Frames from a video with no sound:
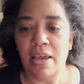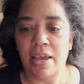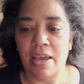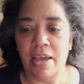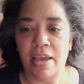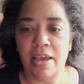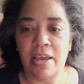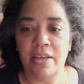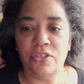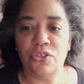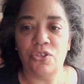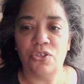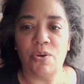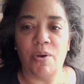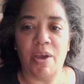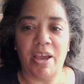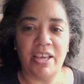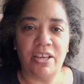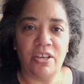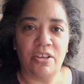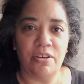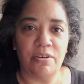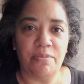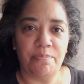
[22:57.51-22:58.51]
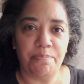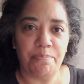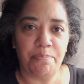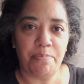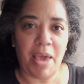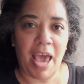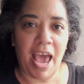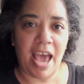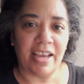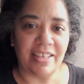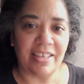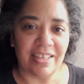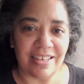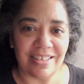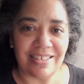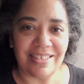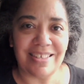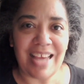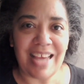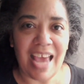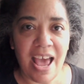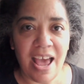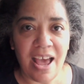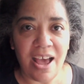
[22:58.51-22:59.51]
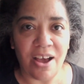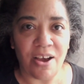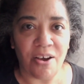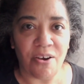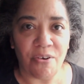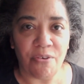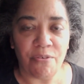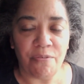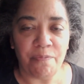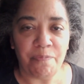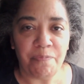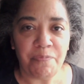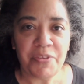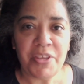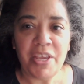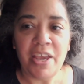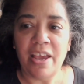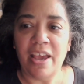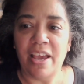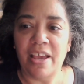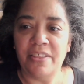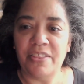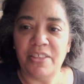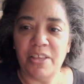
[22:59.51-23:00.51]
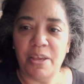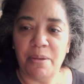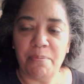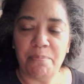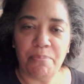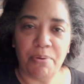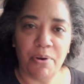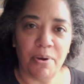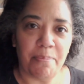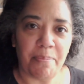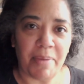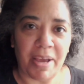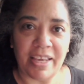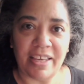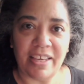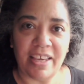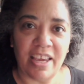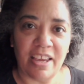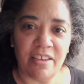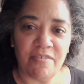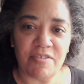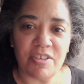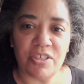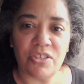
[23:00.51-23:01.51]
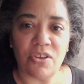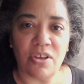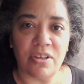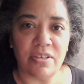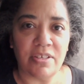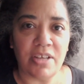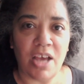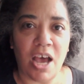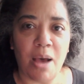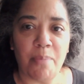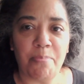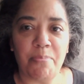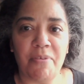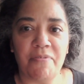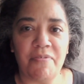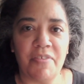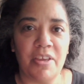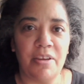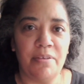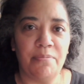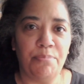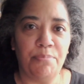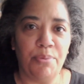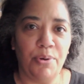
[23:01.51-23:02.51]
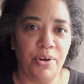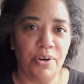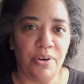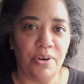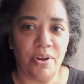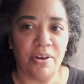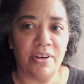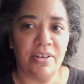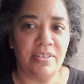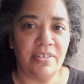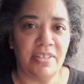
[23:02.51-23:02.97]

And so I could pack it down and then put my canvas on top of it and put it on a